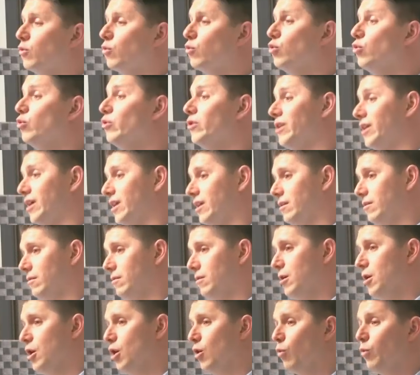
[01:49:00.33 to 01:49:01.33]
to ruin it.
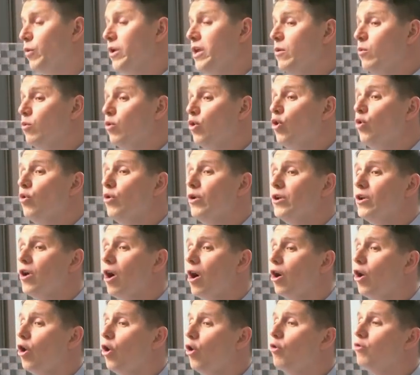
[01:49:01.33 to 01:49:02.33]
We ruin
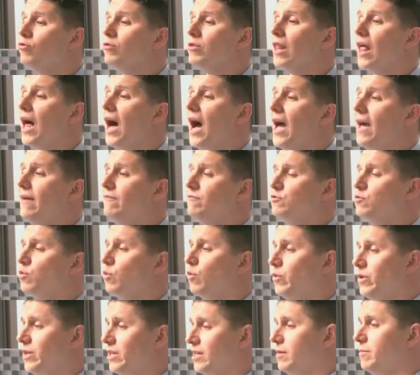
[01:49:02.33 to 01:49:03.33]
our own lives
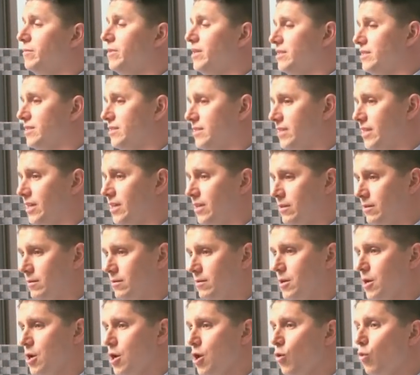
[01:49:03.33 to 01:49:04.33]
when we commit sin.
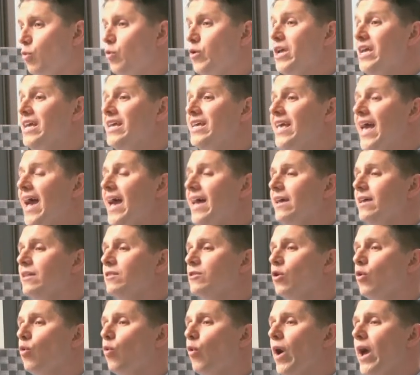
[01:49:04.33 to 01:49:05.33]
We get
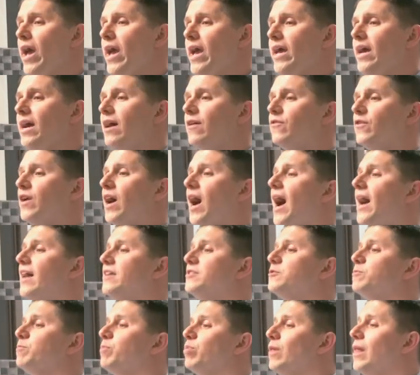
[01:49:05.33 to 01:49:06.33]
in the way of
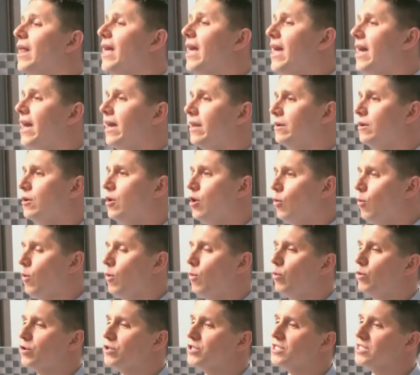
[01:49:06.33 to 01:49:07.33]
God's plan
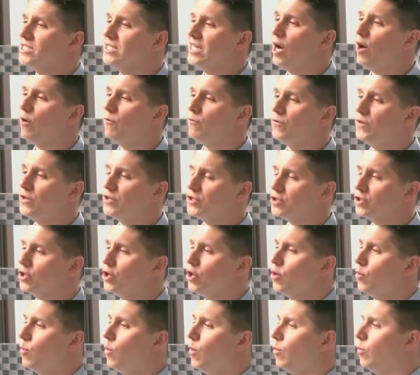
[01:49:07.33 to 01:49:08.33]
when we're selfish,
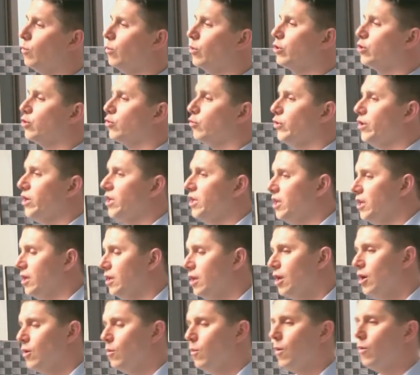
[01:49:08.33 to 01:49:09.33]
when we're
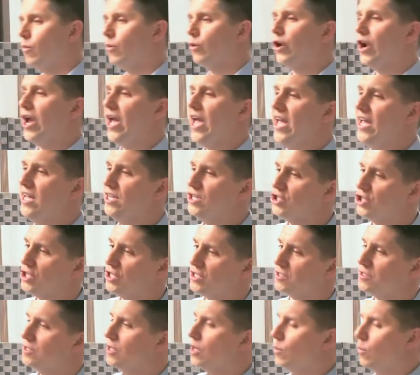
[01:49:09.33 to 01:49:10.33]
greedy, when we're
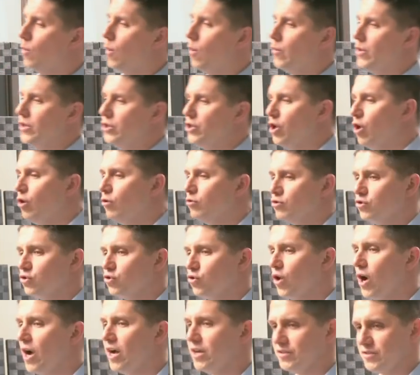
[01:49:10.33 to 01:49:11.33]
anxious, when we don't
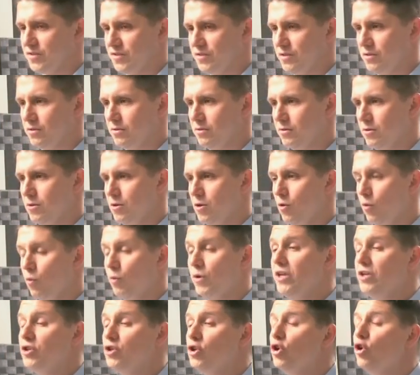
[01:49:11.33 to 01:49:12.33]
trust.
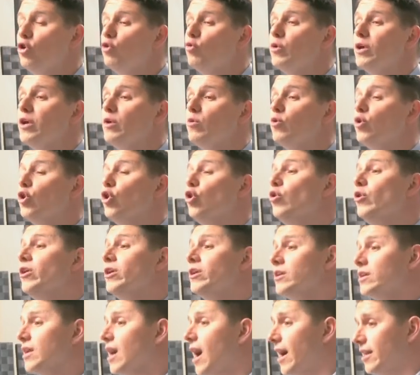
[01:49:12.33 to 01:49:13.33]
We do, we
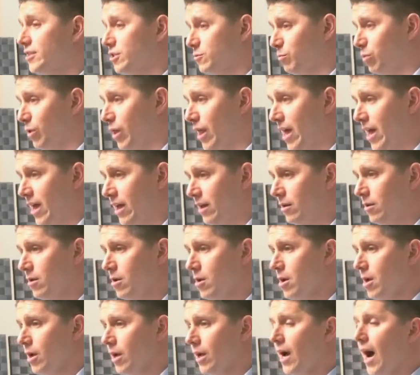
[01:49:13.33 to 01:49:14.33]
ruin God's plan.
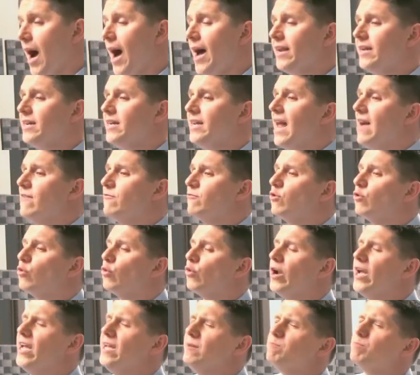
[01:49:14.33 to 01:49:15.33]
God could have
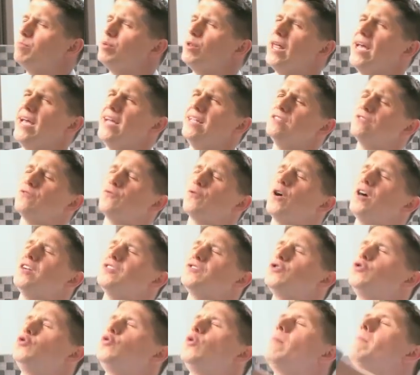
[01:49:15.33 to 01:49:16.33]
great plans for
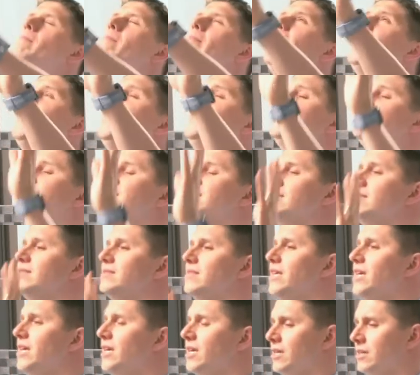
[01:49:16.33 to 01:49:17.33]
us to do amazing
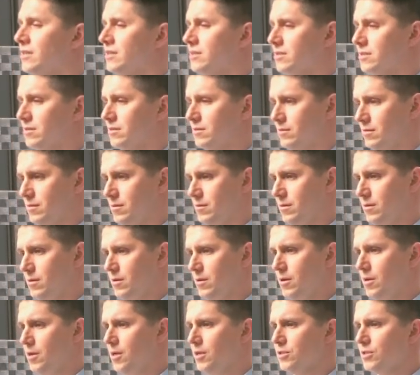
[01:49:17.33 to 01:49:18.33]
things
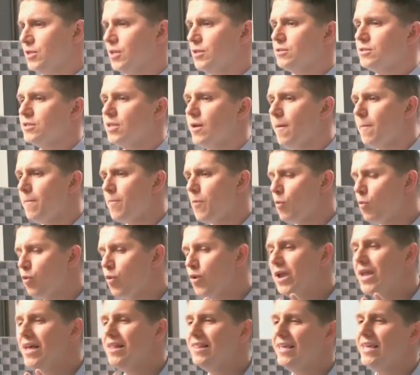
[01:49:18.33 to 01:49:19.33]
to, to
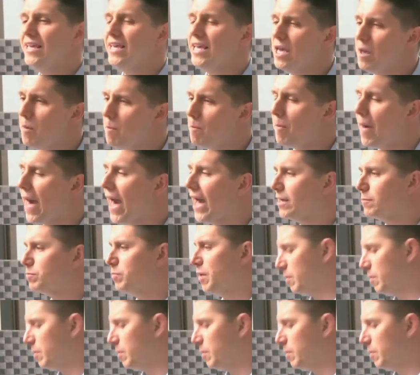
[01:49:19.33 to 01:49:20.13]
really impact